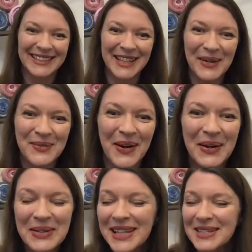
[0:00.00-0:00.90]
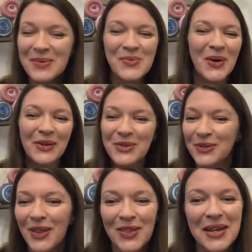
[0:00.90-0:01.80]
don't worry. It's a
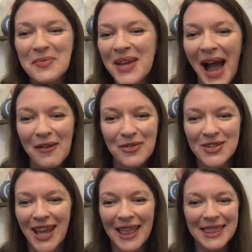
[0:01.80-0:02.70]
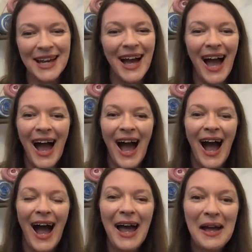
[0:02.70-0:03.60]
wonderful thing we have together.
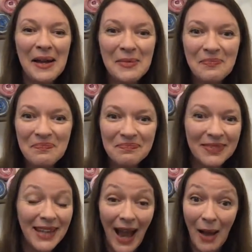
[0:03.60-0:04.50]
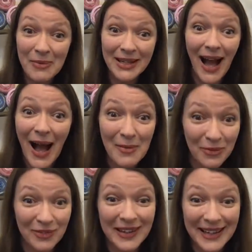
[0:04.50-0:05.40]
Yeah, I mean, I'm
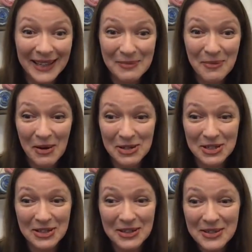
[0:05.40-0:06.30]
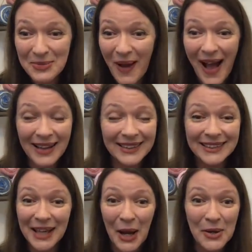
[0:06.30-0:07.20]
feeling emotional as well,
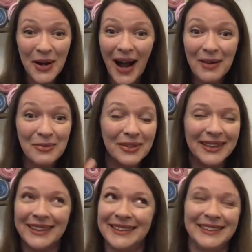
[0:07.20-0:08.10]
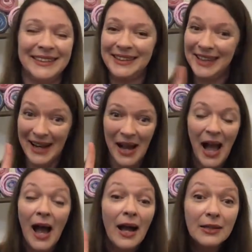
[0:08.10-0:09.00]
yeah,
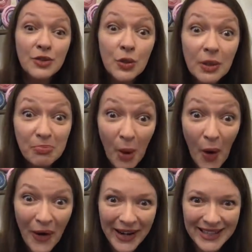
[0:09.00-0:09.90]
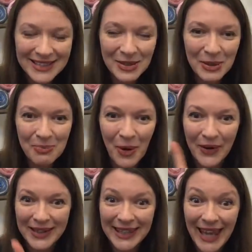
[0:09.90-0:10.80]
to the
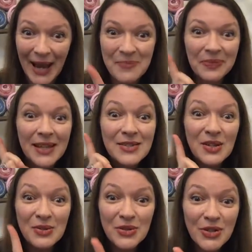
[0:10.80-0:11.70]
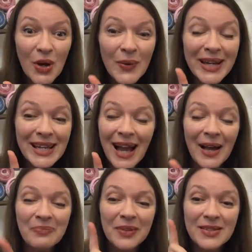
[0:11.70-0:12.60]
point. Yeah. So Zoe,
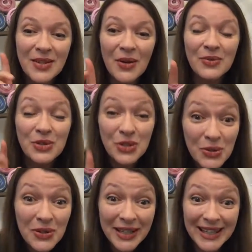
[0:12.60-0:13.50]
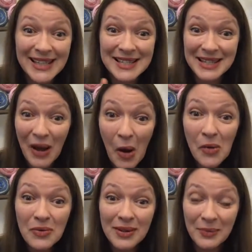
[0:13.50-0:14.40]
so Julie is the
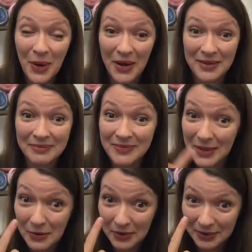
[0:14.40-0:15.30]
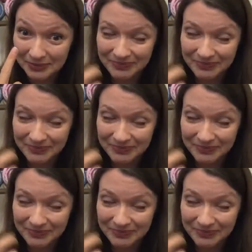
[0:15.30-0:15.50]
only one. Look,